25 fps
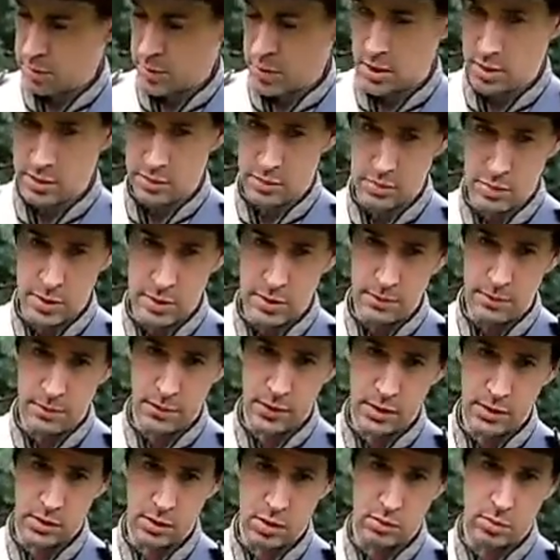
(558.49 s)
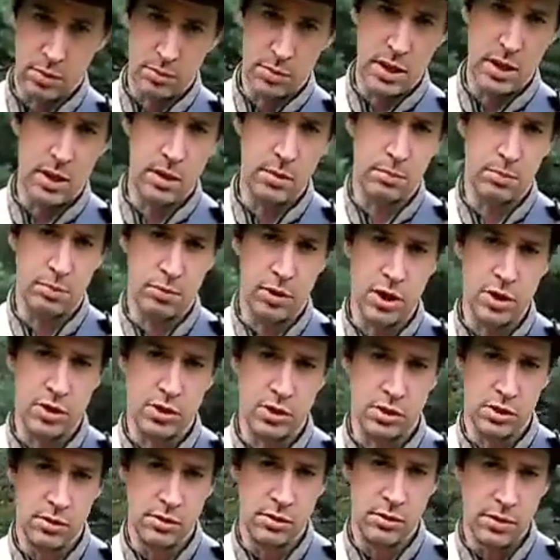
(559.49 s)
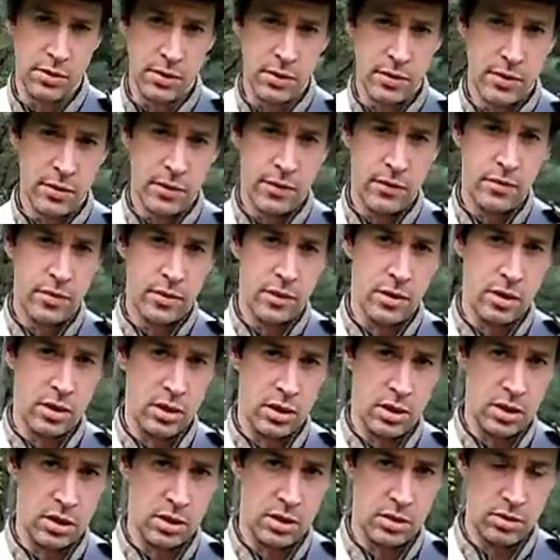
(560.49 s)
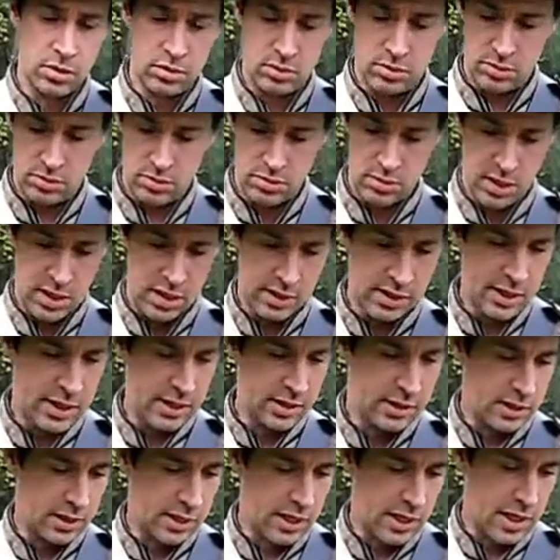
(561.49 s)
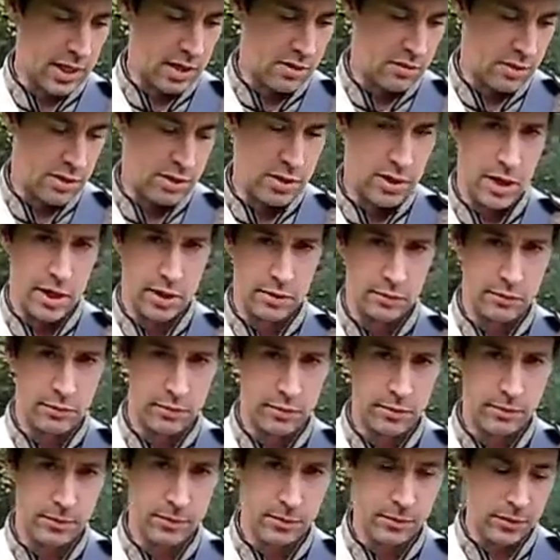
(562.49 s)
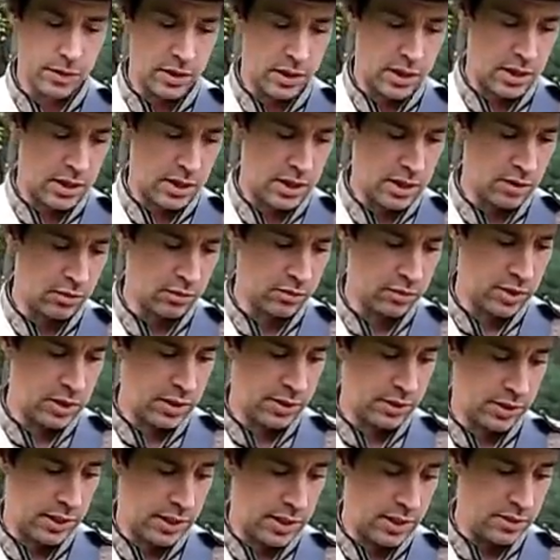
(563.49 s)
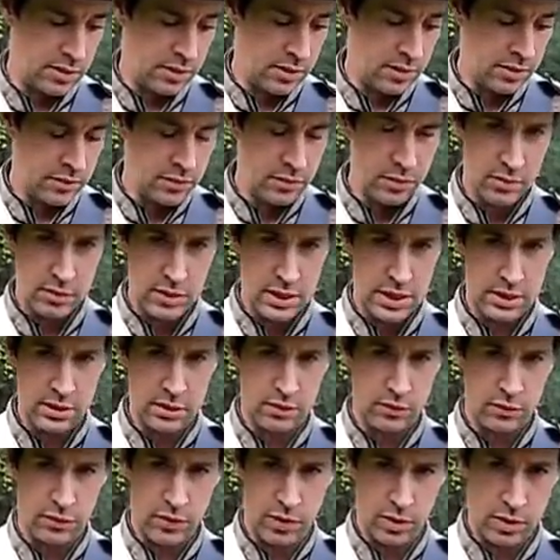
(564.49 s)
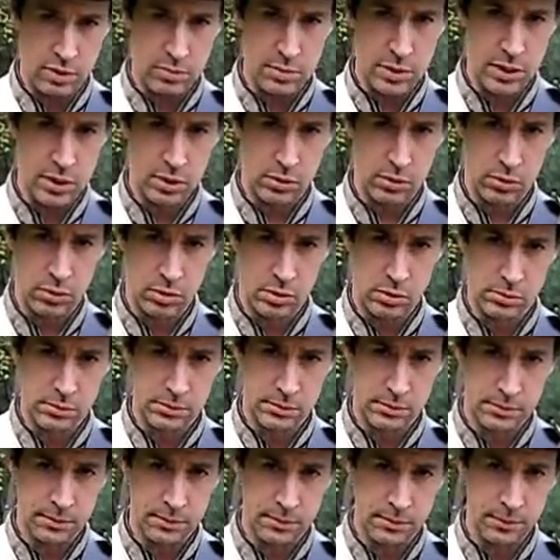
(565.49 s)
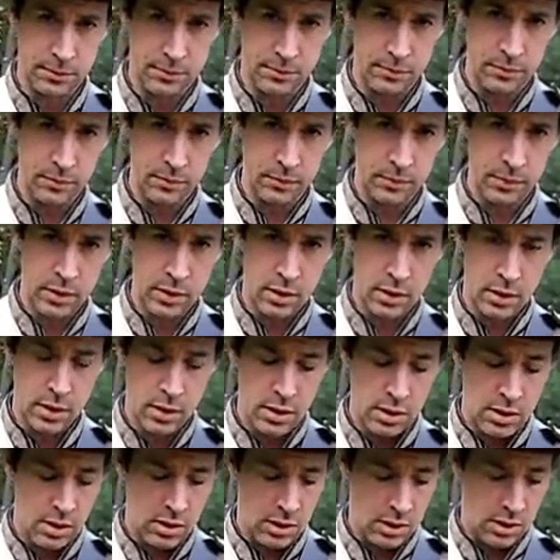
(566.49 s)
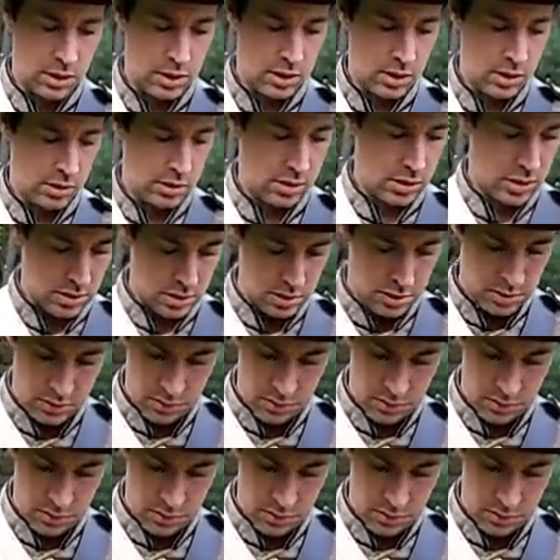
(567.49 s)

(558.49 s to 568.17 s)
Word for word: bother me. So in my impression, uh, I like to carry a knife, and I don't think that that is Farby at all. And uh,